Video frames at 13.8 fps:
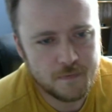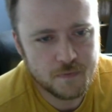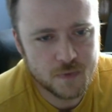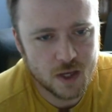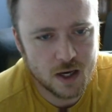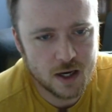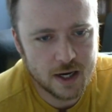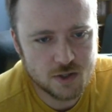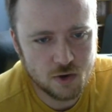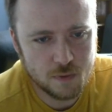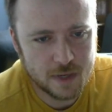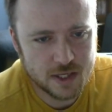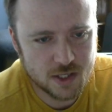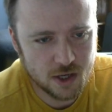I told
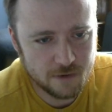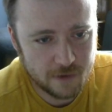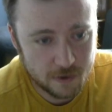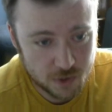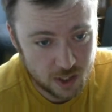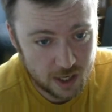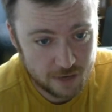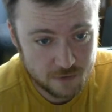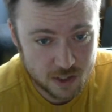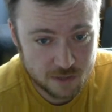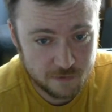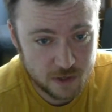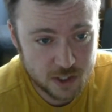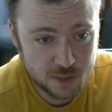myself I was going to have this
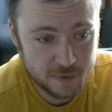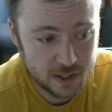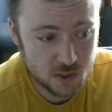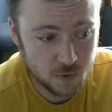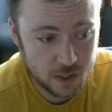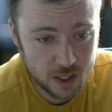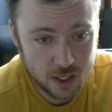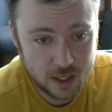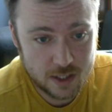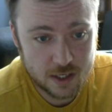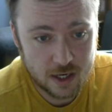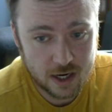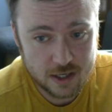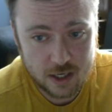finished by this weekend,
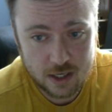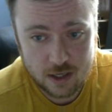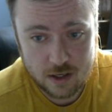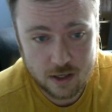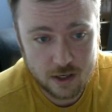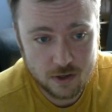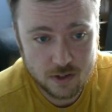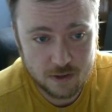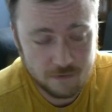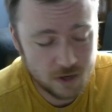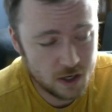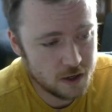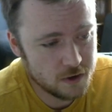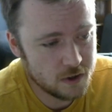and I did it, and here's the
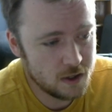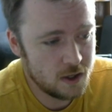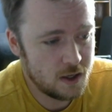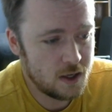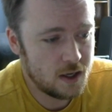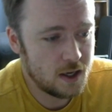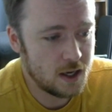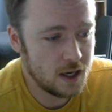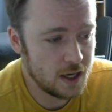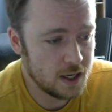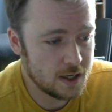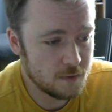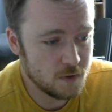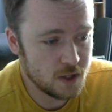video,
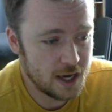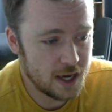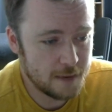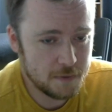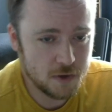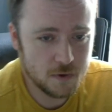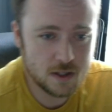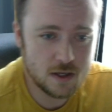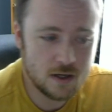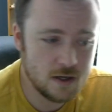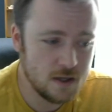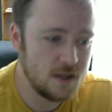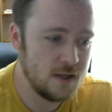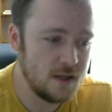and I'm really happy with it.
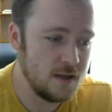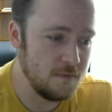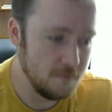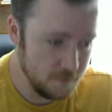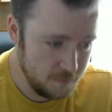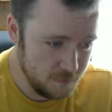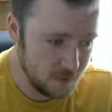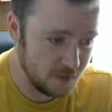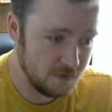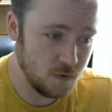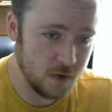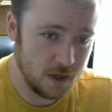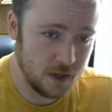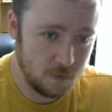If you
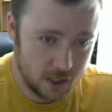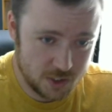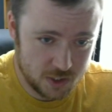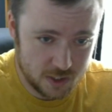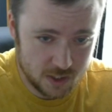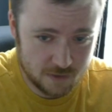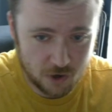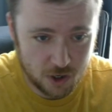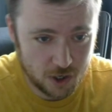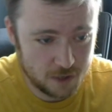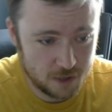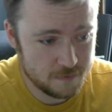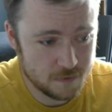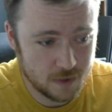watched this
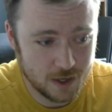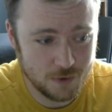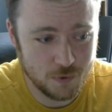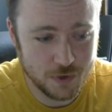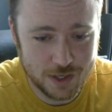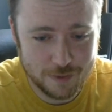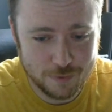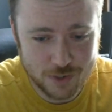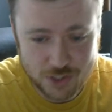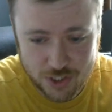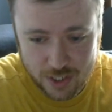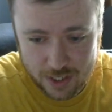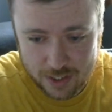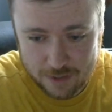far, I really
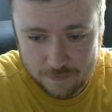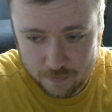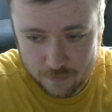appreciate it.